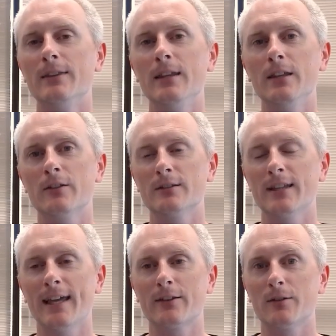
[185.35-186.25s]
These
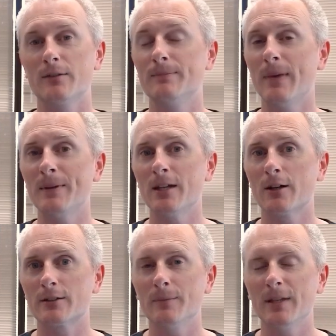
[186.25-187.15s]
lengths maybe
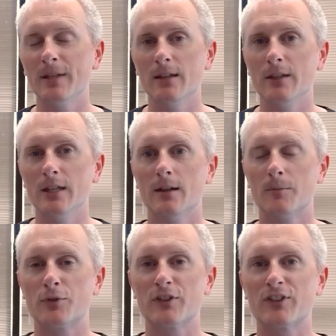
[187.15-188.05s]
aren't going to be
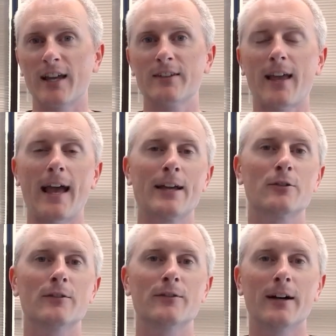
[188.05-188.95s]
the precise,
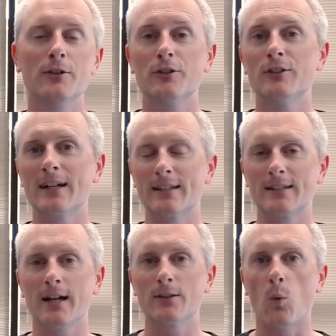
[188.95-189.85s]
accurate value. You're not going
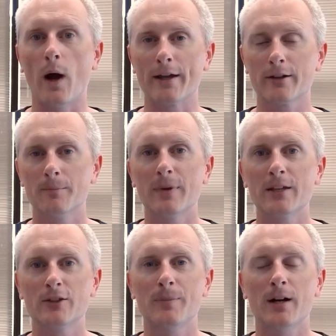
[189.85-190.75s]
to cut a wire
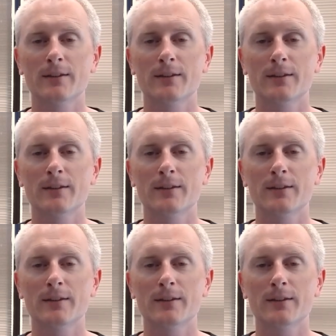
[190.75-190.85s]
based upon